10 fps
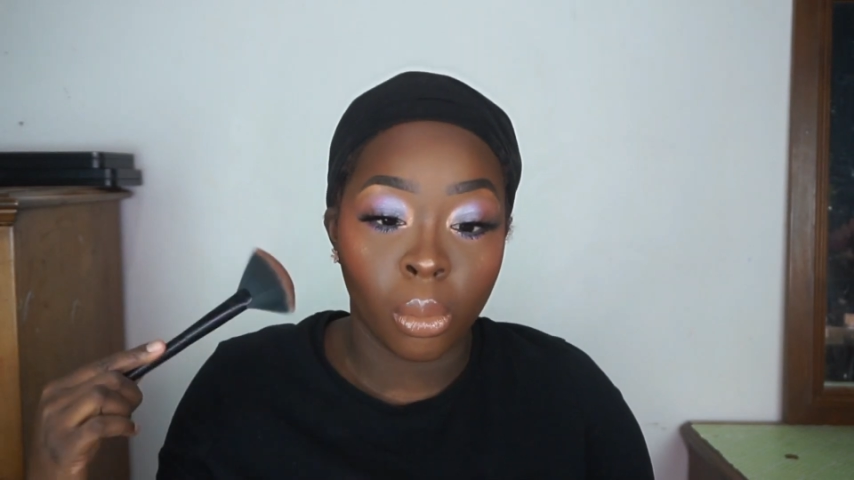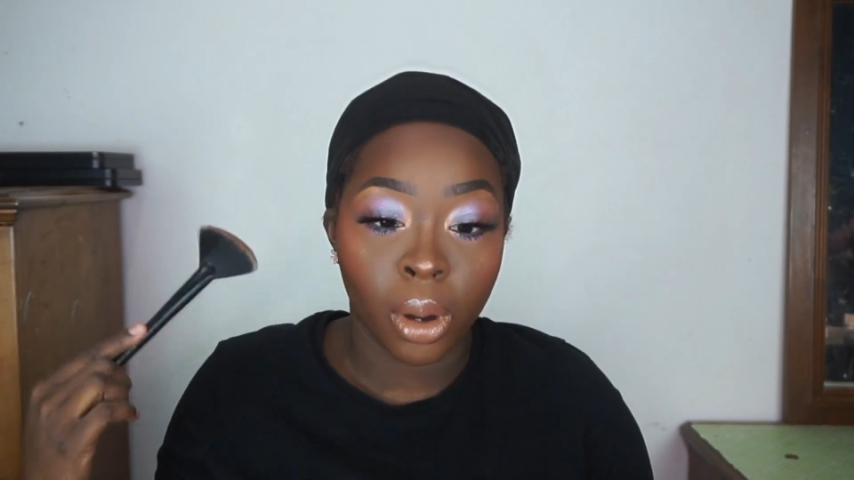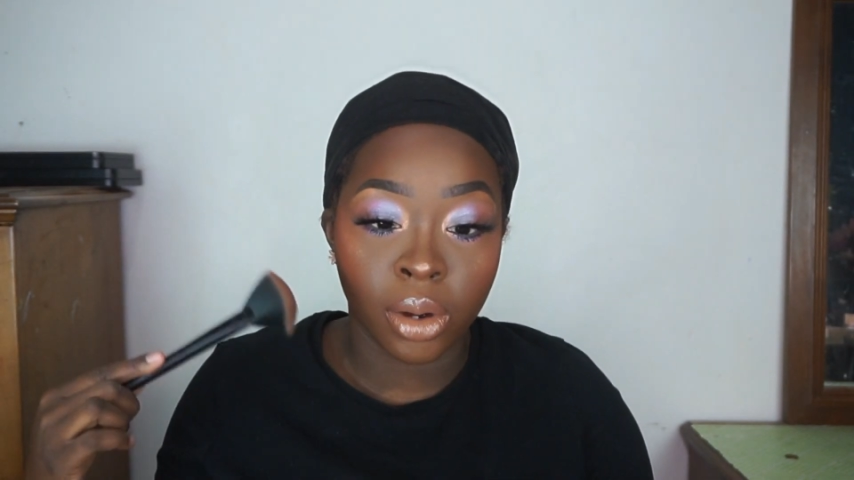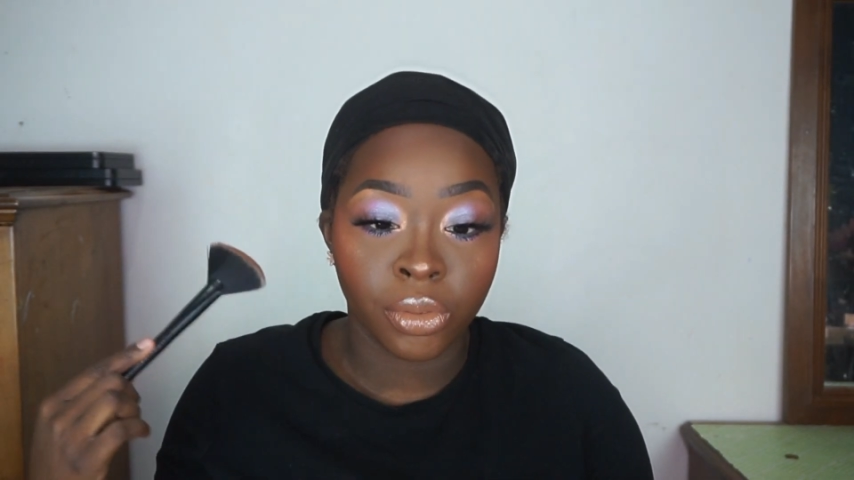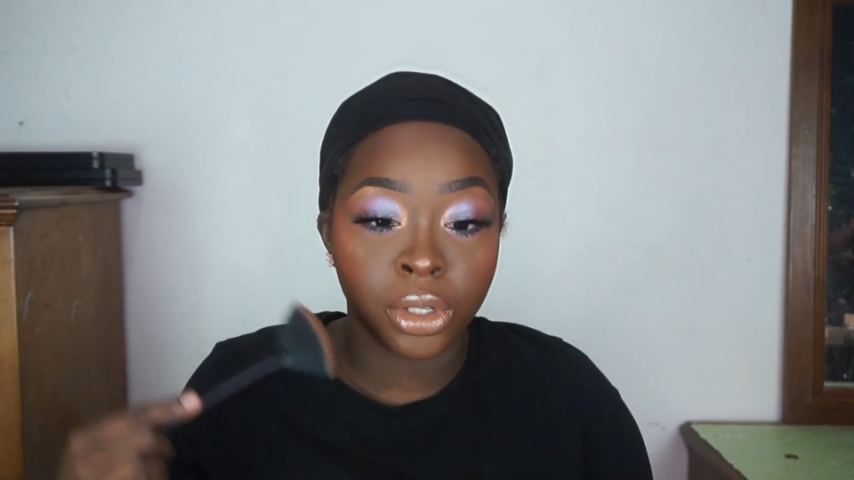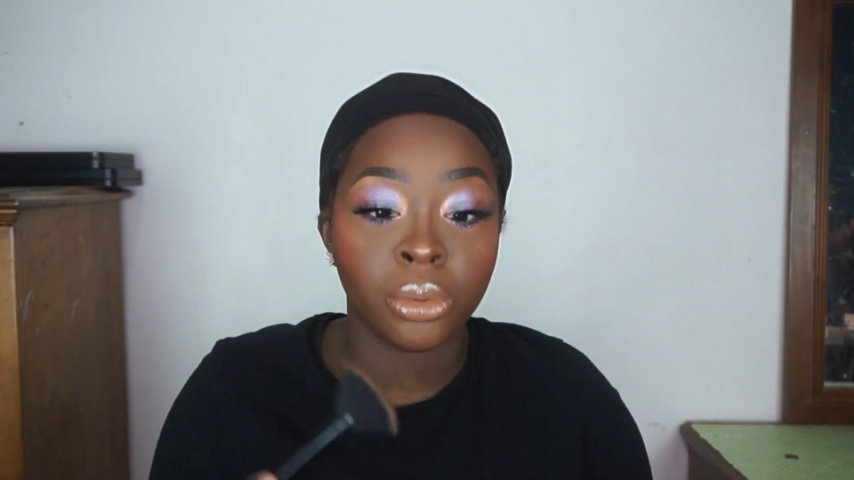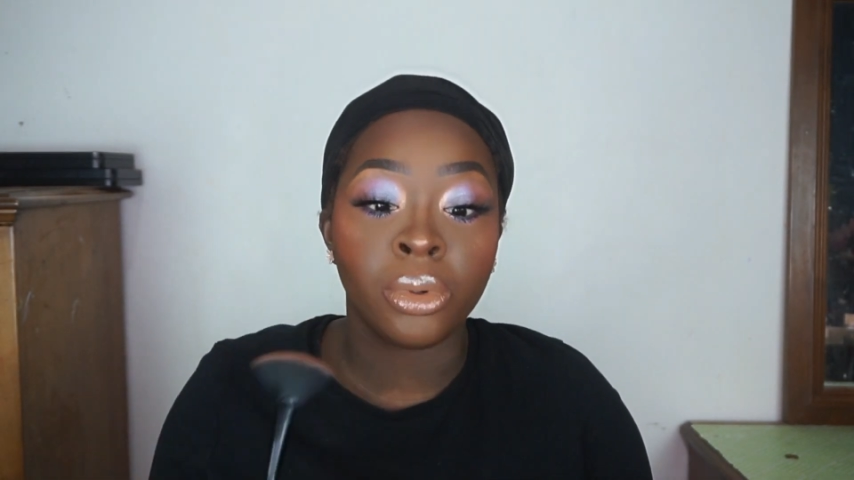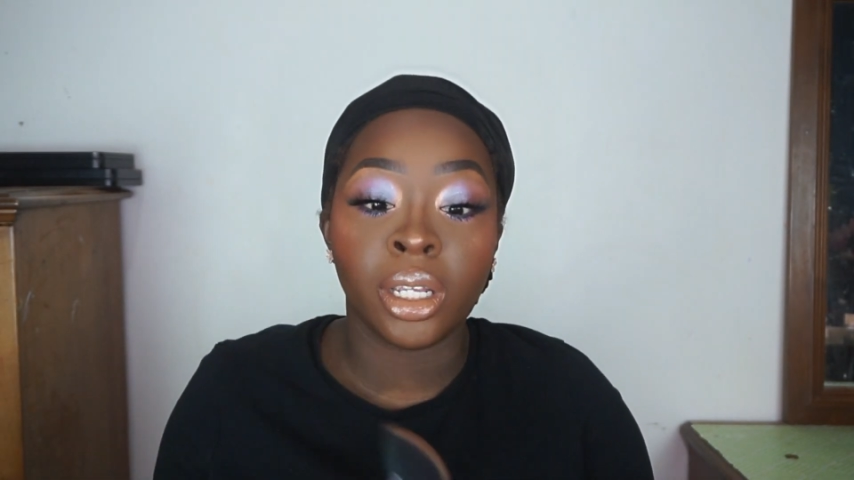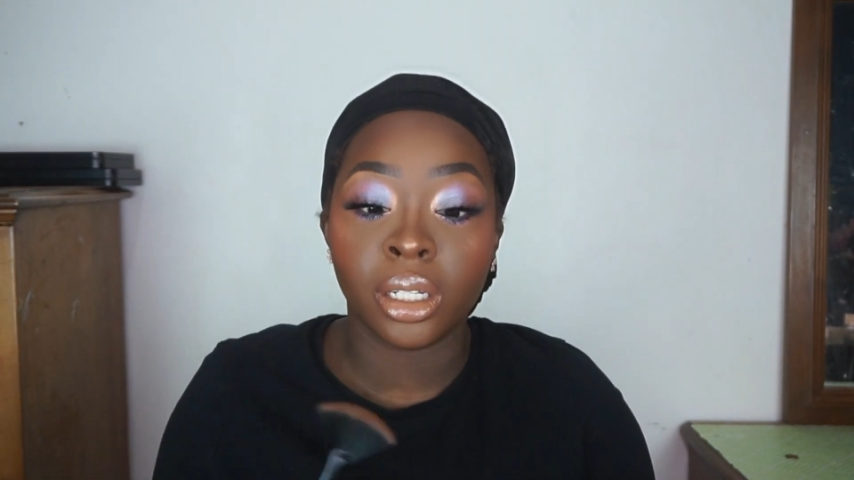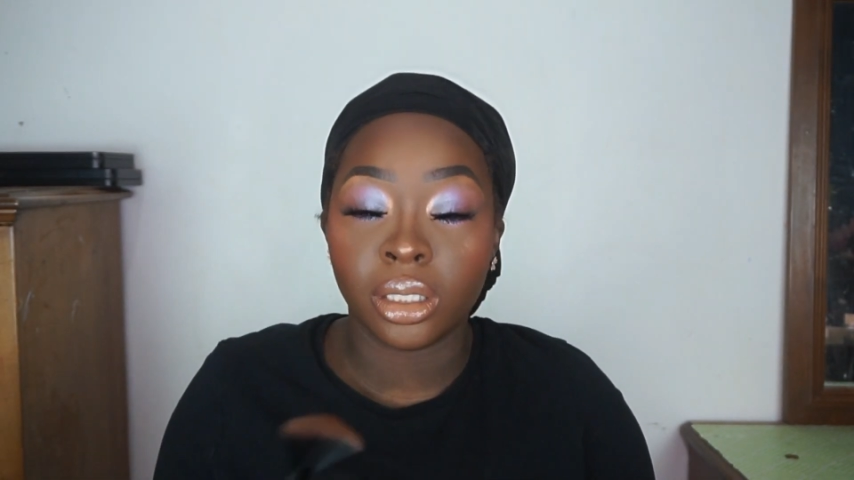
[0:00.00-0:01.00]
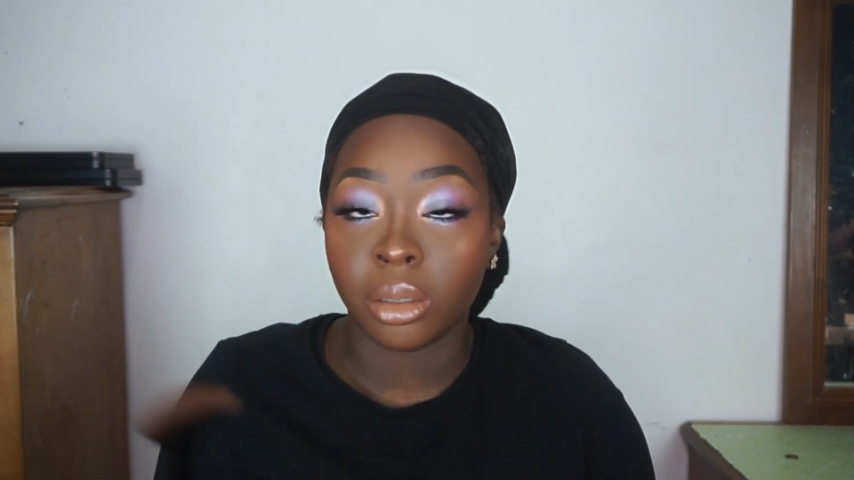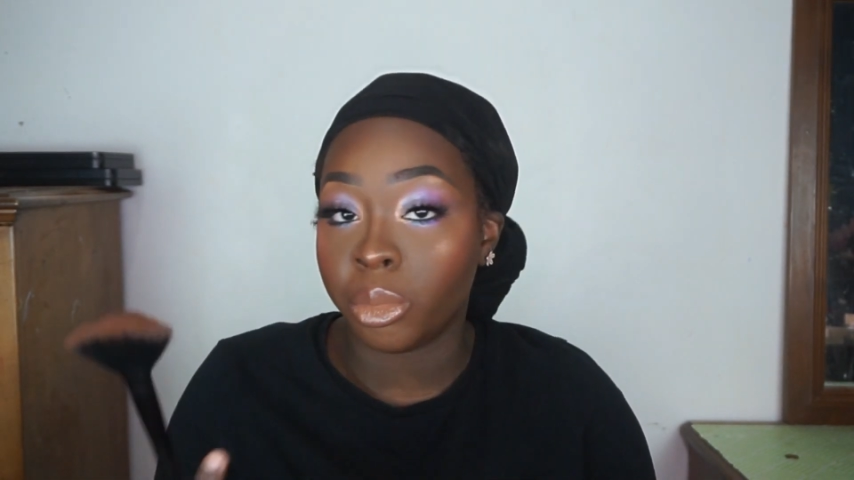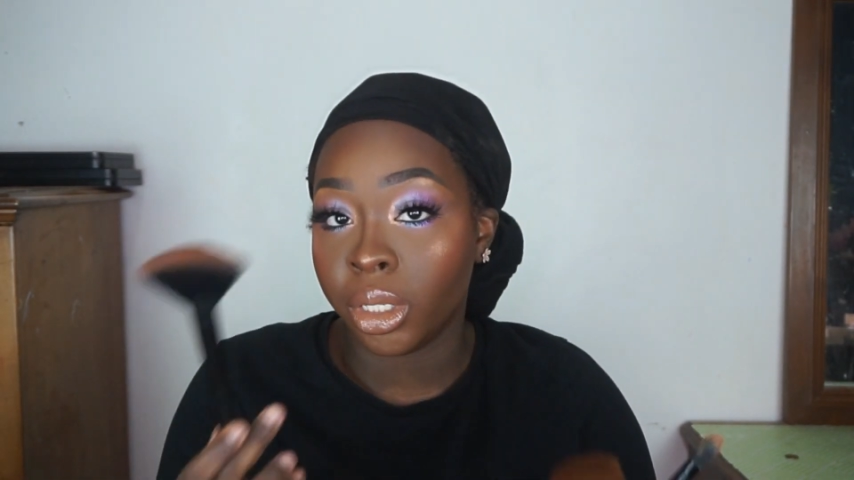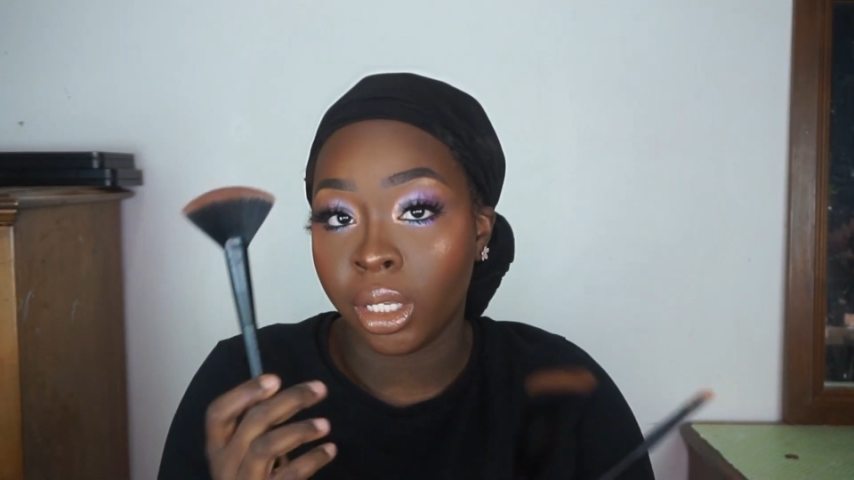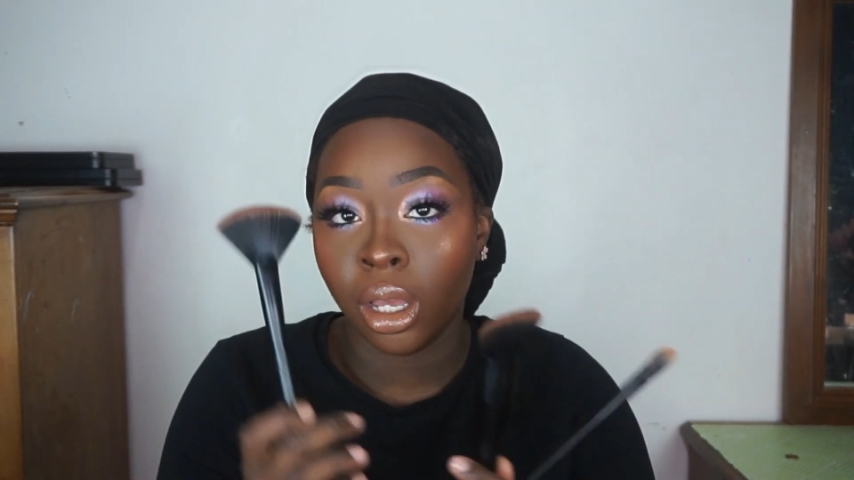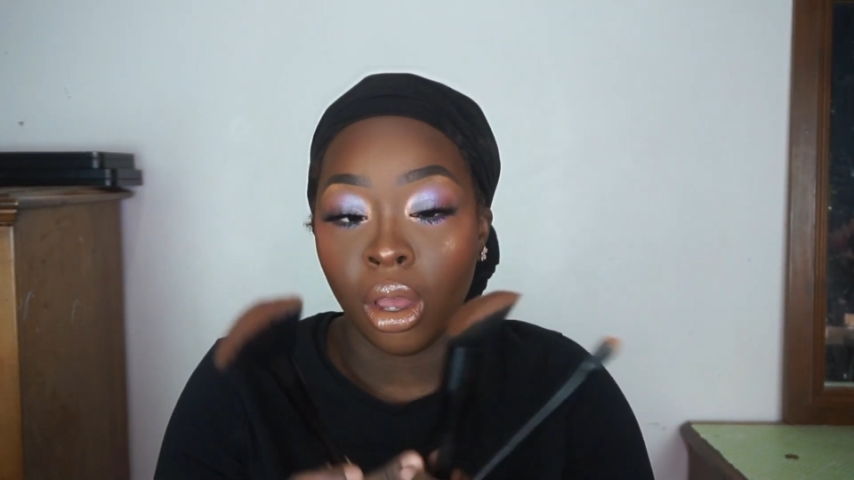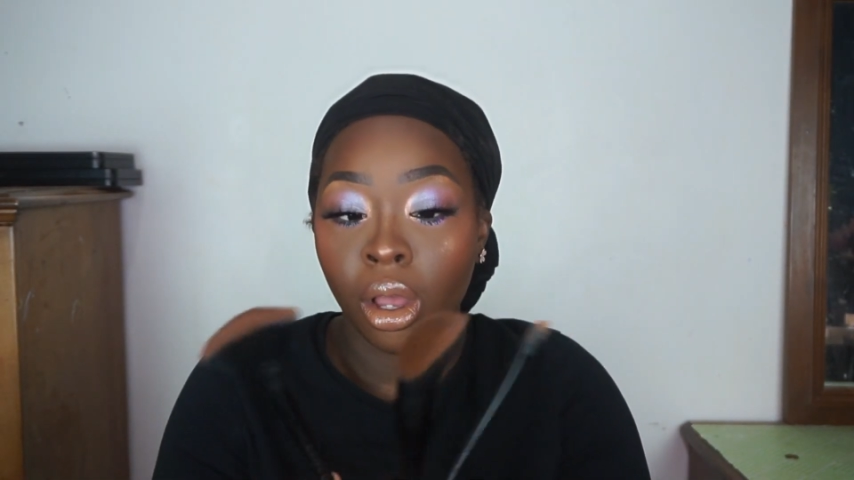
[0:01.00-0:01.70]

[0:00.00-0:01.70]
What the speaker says: wherever you need it to be,